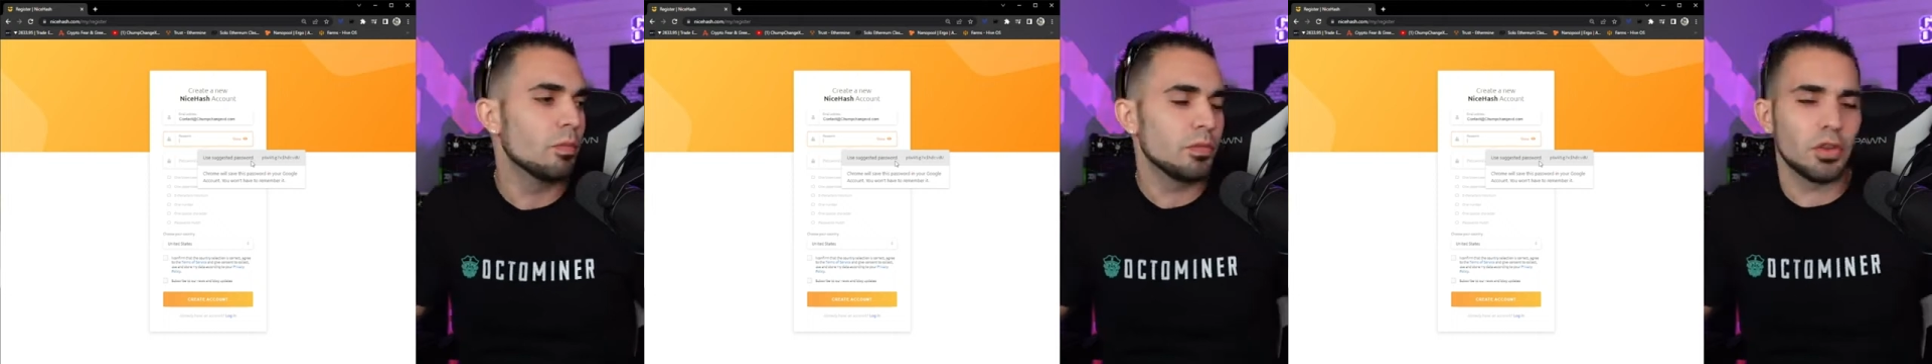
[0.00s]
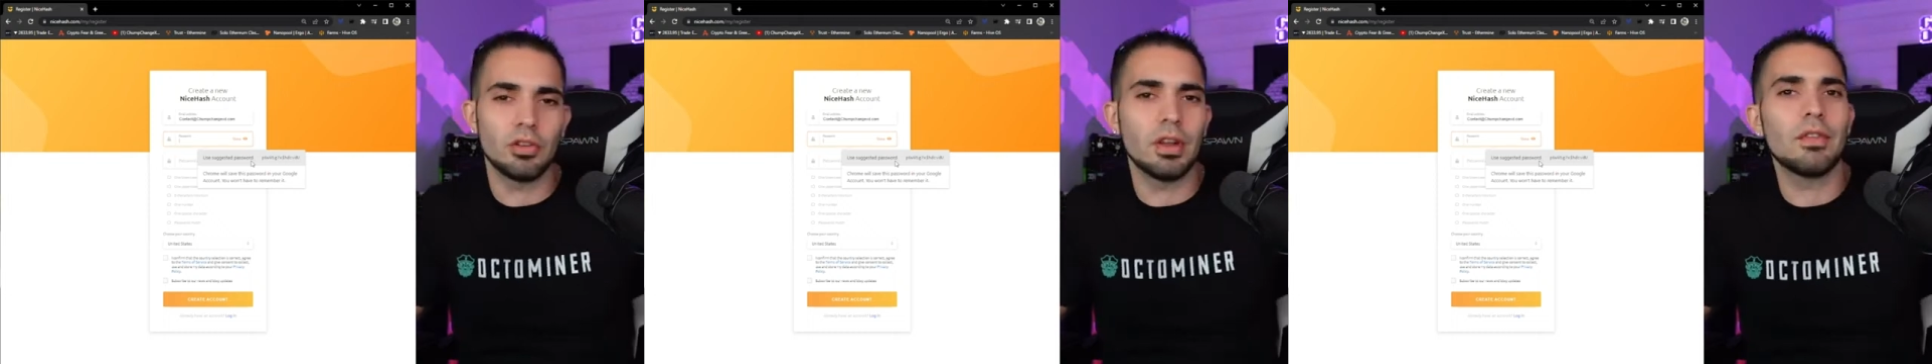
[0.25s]

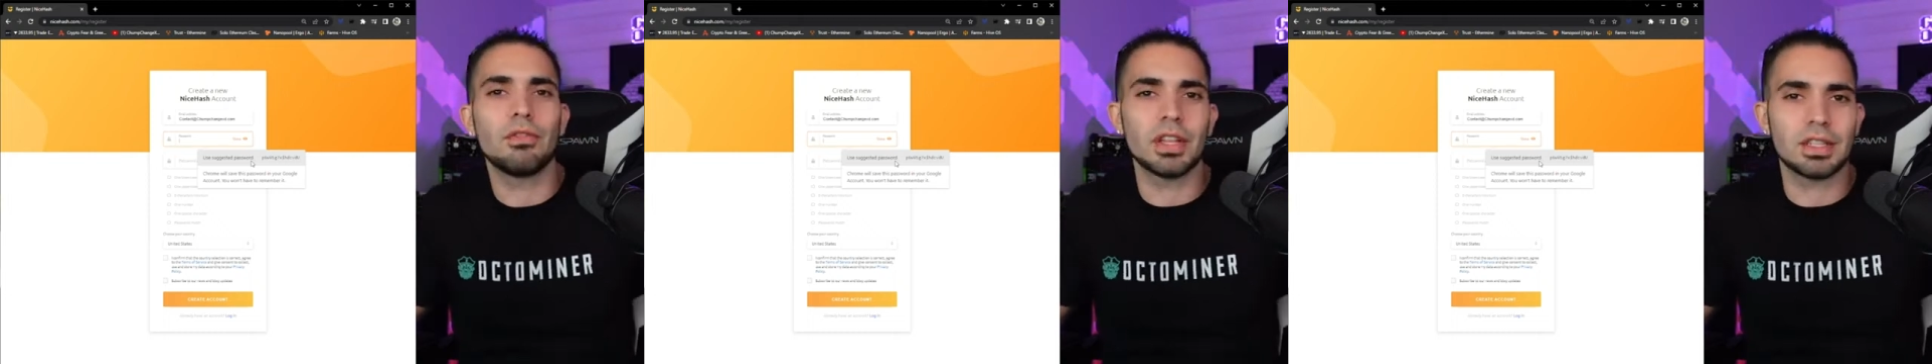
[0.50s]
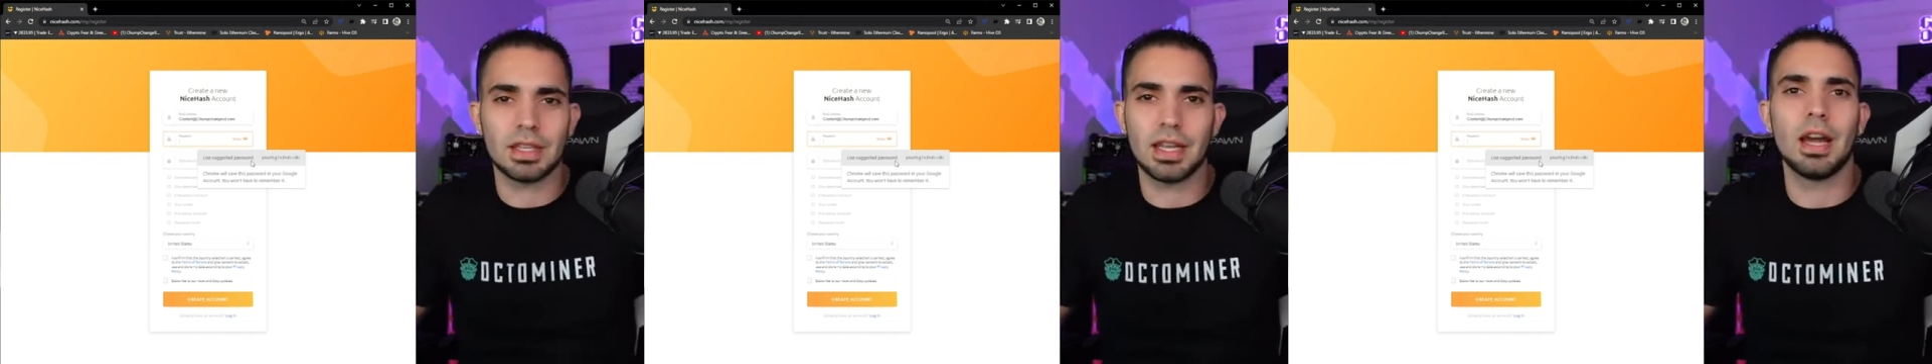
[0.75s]
your
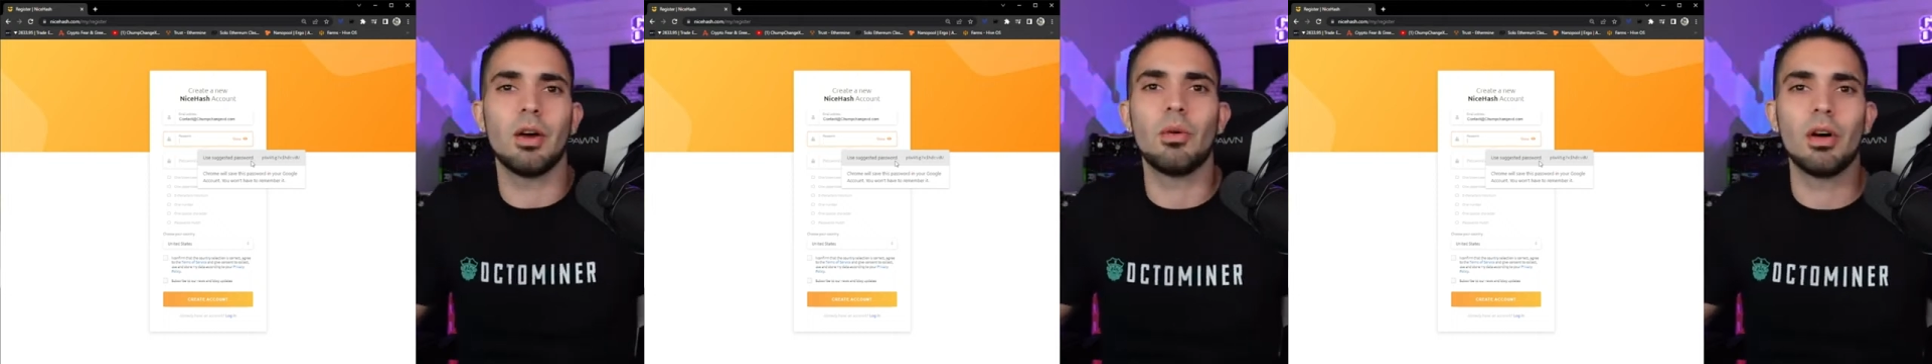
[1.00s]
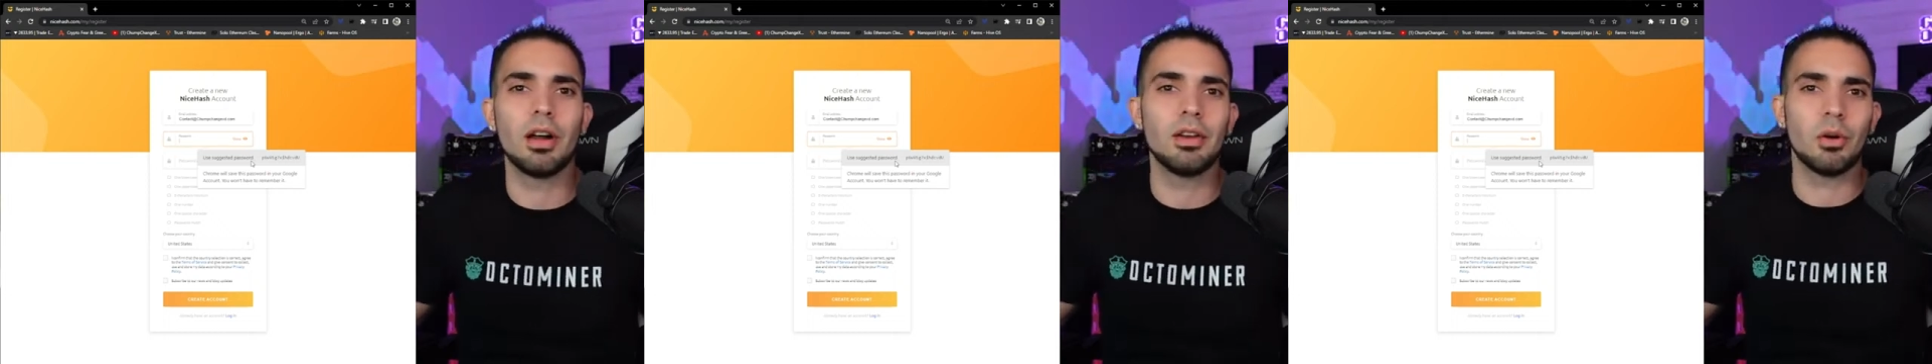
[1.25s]
Netflix account
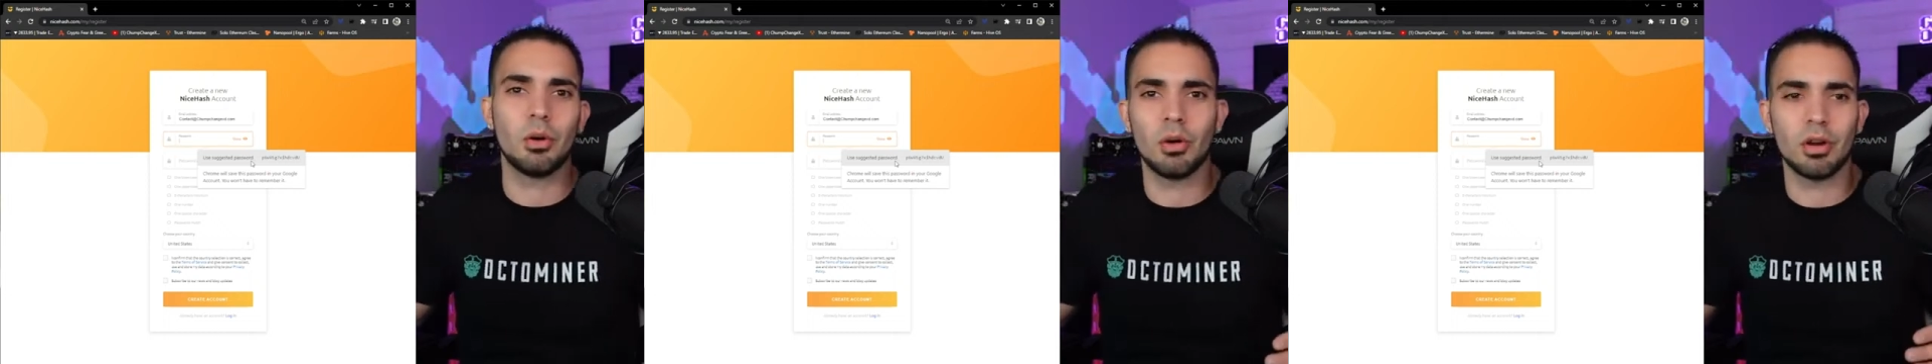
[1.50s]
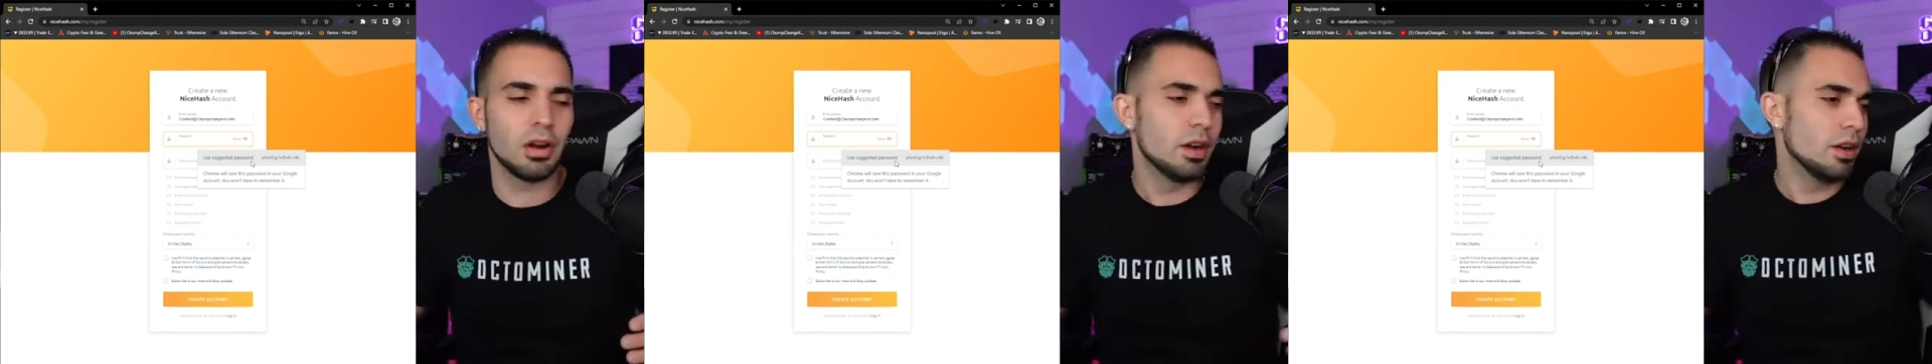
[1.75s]
one or